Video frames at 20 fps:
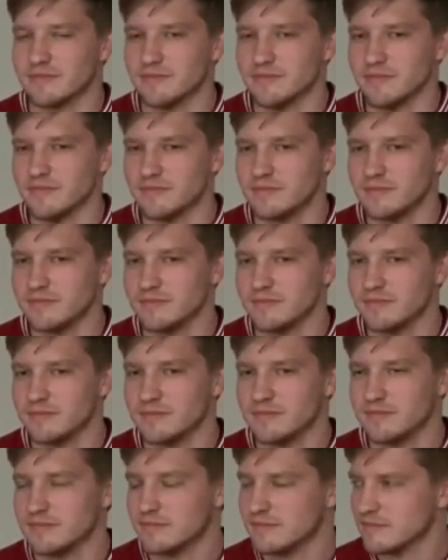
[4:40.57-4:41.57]

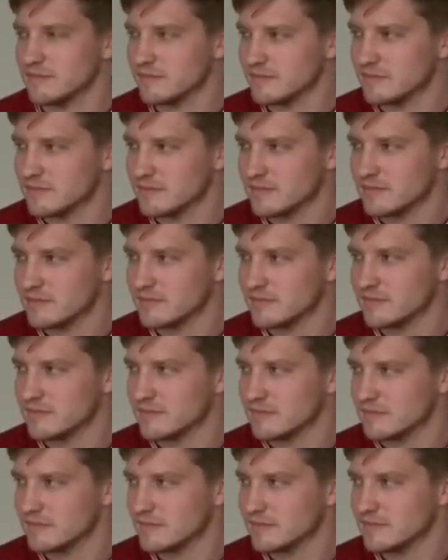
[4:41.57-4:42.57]

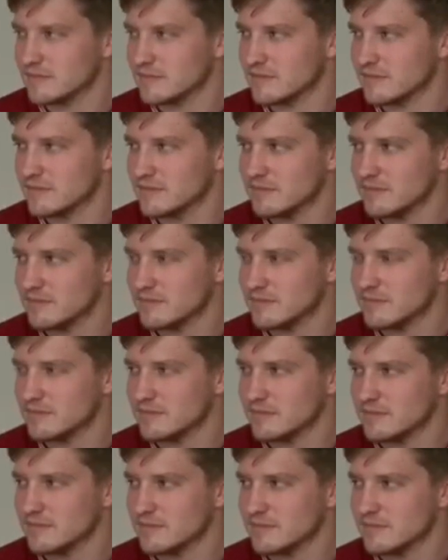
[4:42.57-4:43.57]

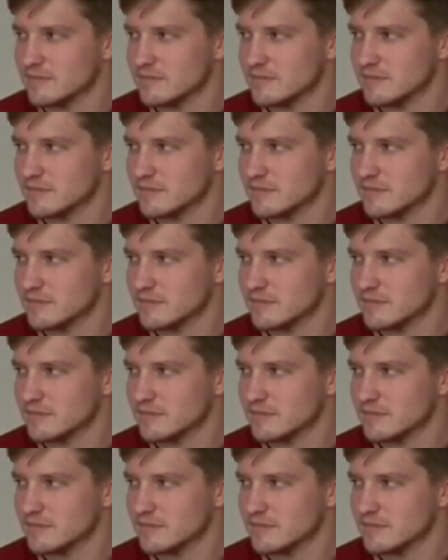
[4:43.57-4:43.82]
No words are spoken by the person on screen.